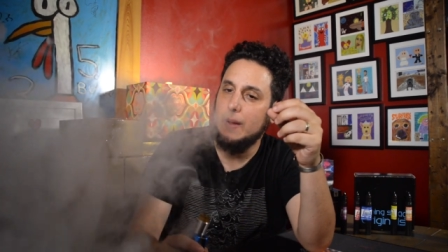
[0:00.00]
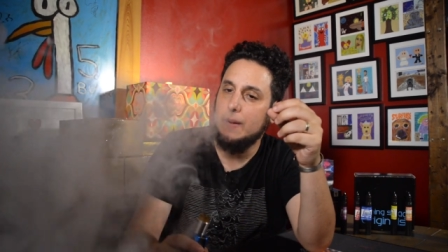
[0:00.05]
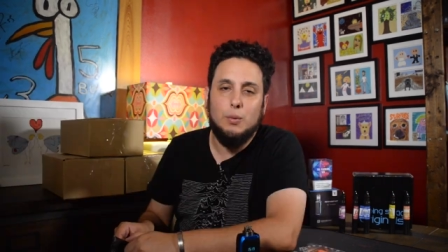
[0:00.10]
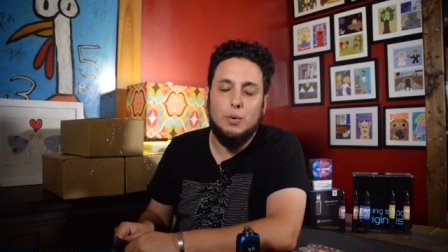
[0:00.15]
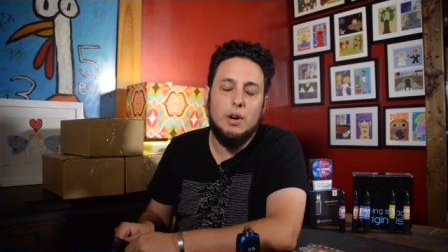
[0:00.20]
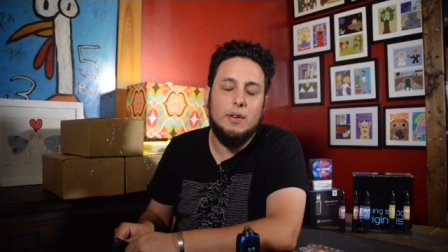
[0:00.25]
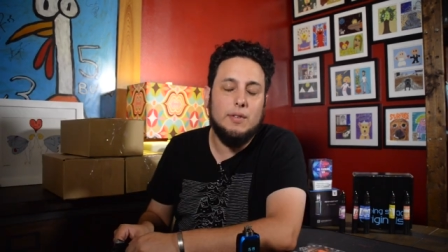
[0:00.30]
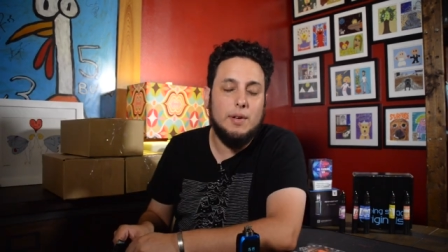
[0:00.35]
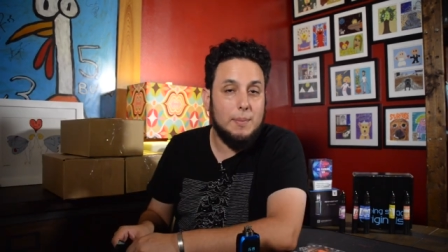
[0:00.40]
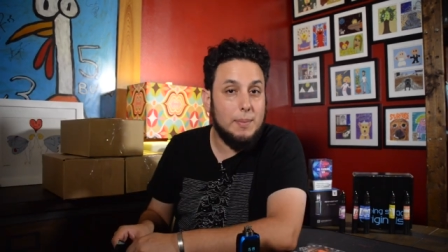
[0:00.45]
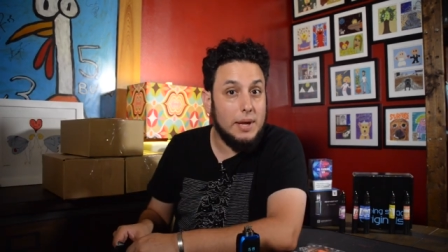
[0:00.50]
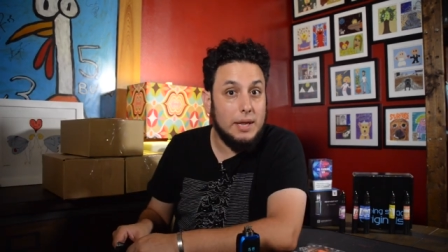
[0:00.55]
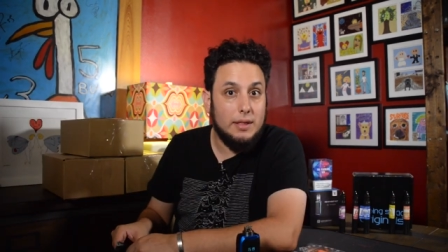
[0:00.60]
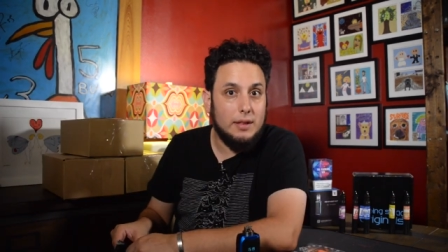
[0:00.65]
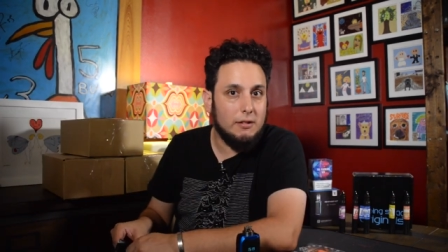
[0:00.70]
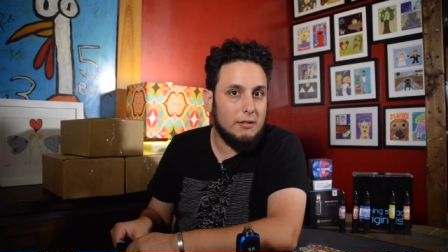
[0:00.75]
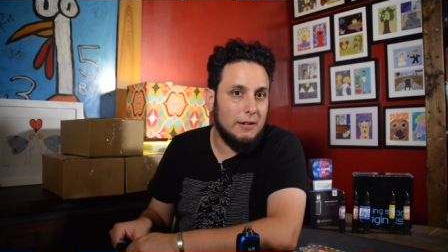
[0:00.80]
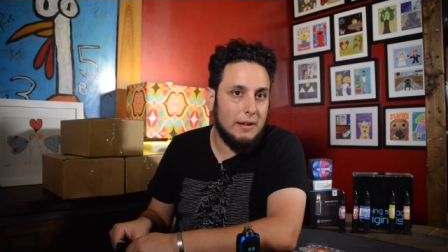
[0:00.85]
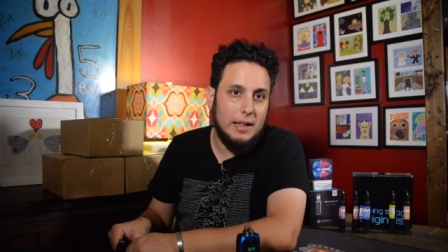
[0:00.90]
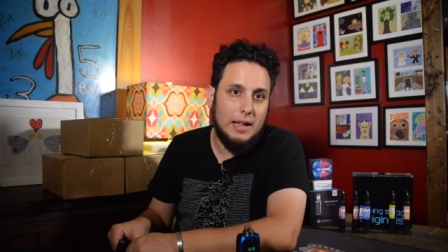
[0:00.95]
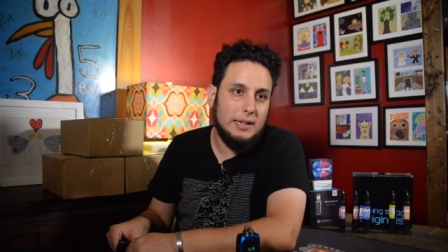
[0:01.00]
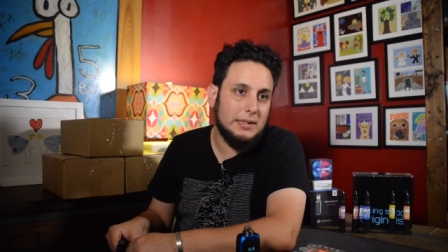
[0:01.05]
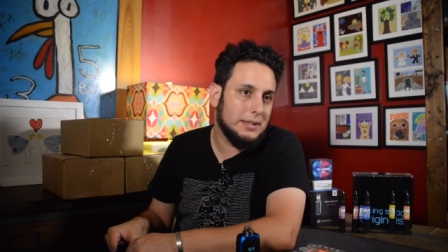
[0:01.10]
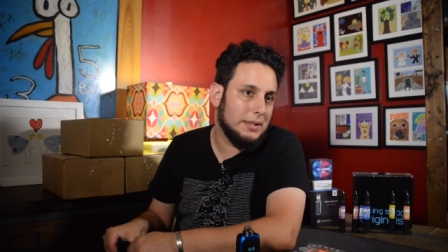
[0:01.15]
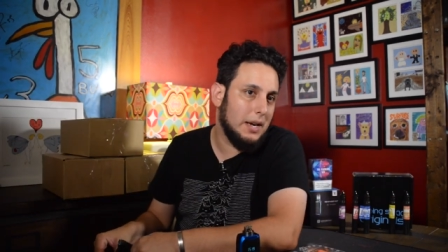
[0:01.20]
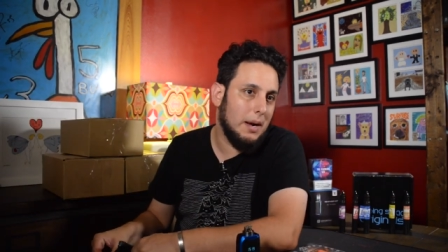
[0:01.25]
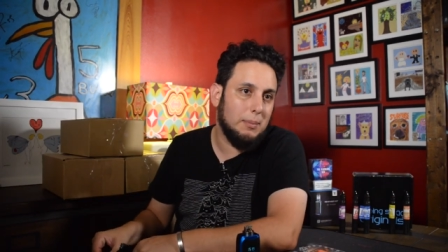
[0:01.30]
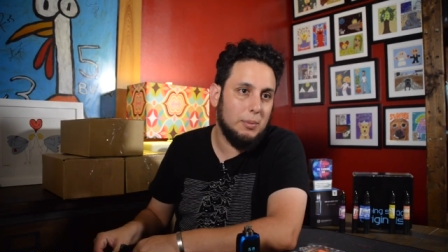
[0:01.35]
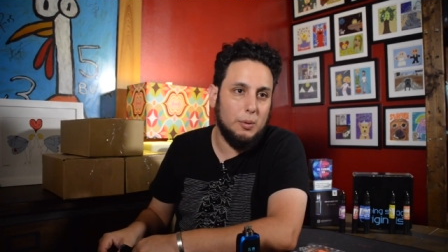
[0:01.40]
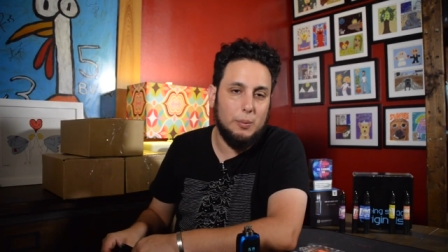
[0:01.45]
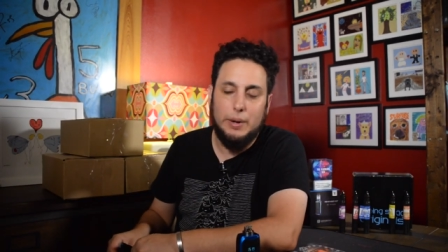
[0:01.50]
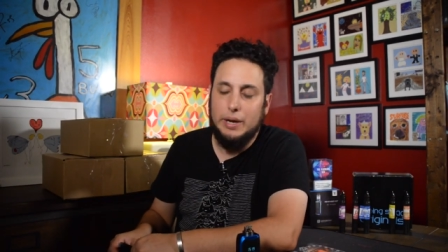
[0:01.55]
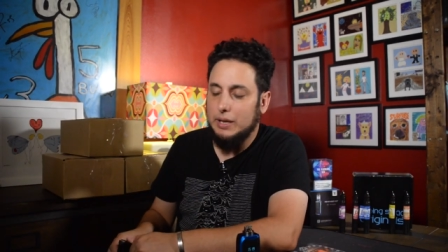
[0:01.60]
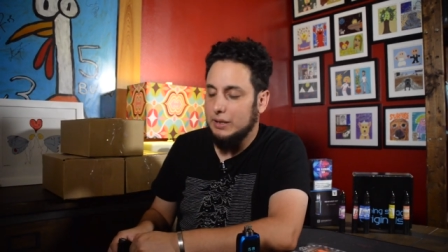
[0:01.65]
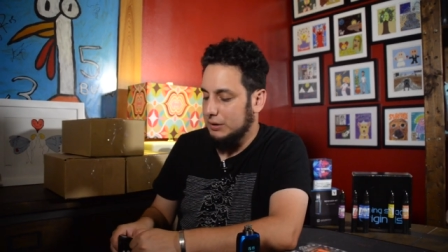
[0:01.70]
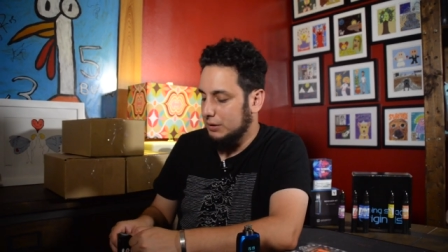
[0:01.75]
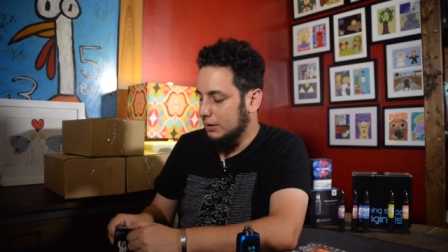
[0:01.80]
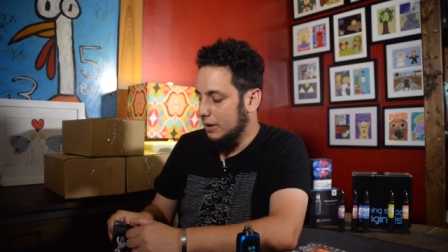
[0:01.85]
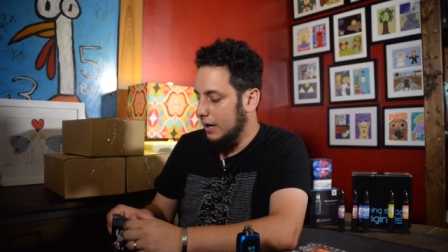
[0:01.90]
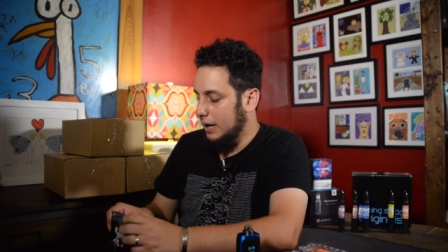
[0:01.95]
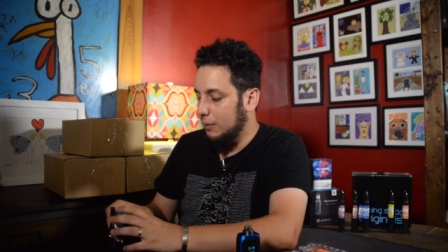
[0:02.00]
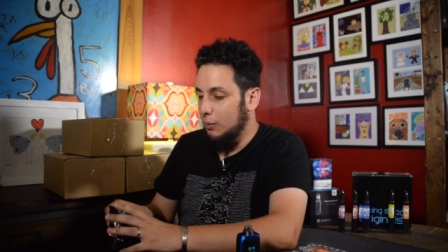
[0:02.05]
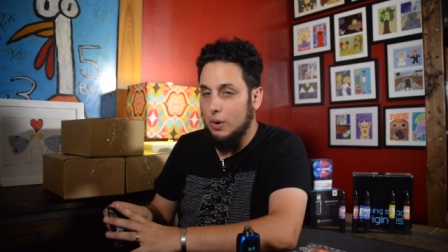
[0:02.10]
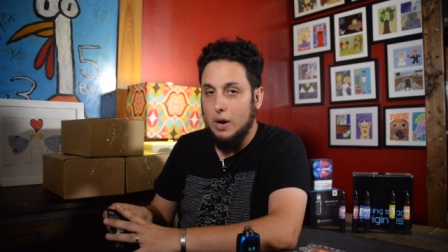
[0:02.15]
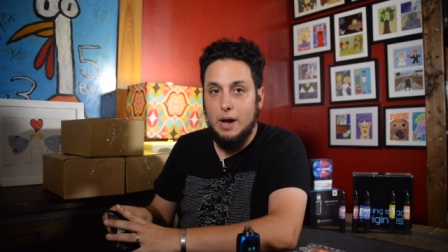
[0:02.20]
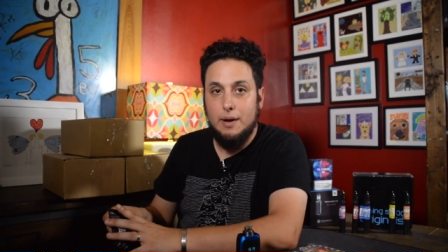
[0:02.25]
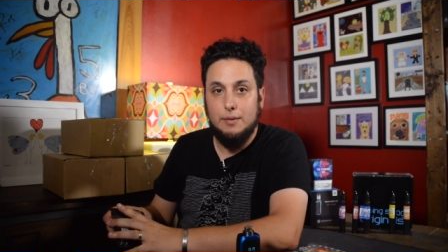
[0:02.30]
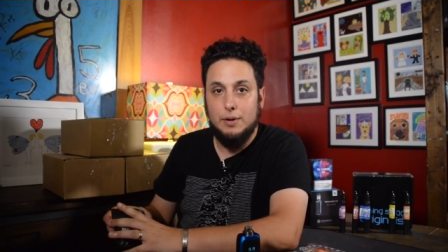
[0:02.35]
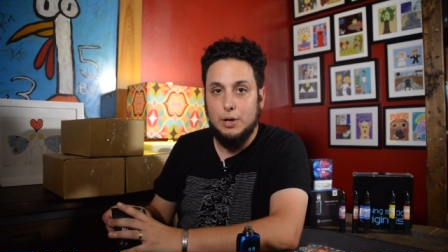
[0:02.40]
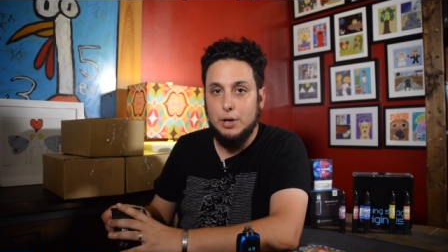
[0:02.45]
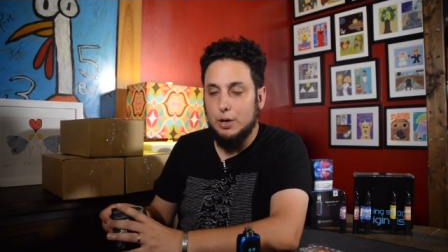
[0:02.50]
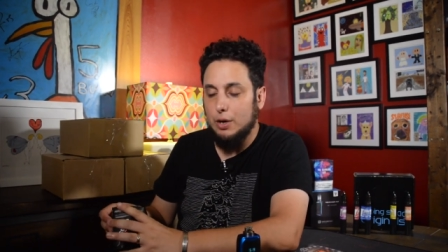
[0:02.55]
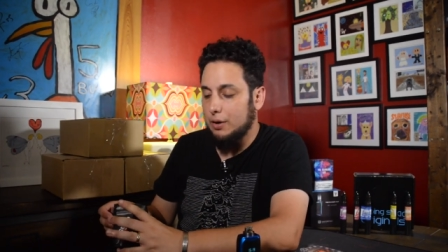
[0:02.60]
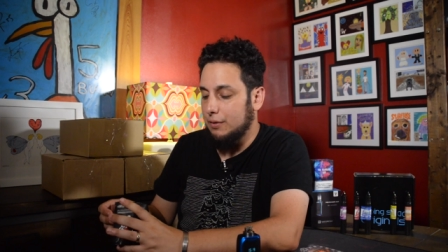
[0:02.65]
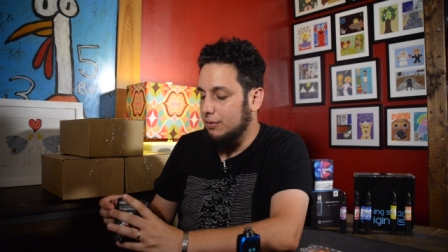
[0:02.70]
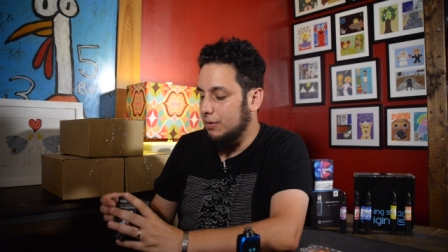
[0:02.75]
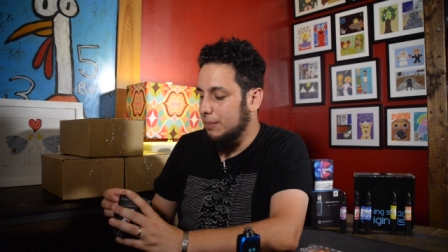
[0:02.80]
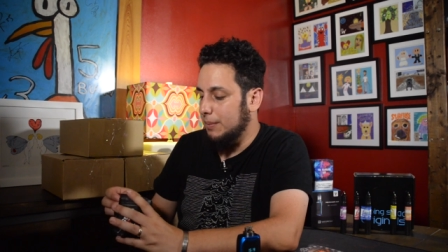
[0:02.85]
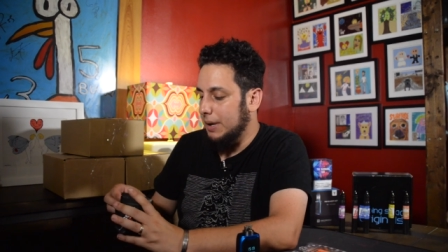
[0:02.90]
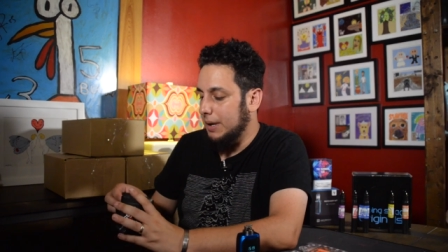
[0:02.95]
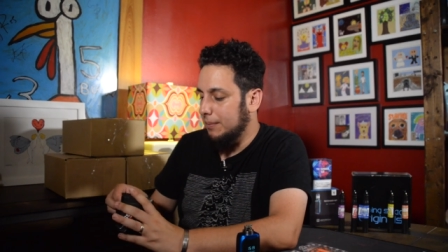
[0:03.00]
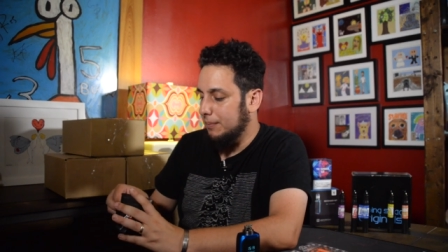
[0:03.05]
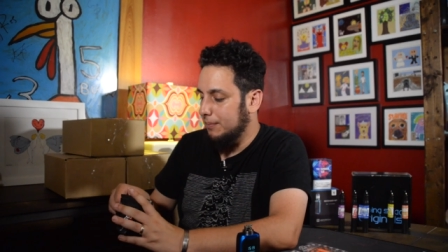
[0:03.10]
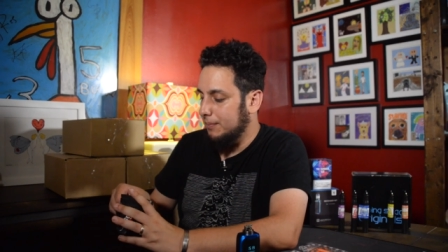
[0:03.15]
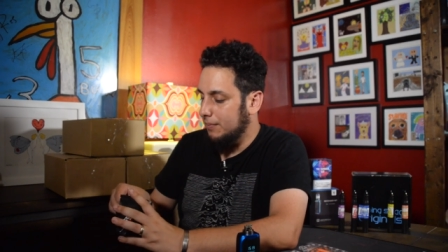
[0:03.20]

Where have I been the last couple weeks, right? And why haven't you heard from me?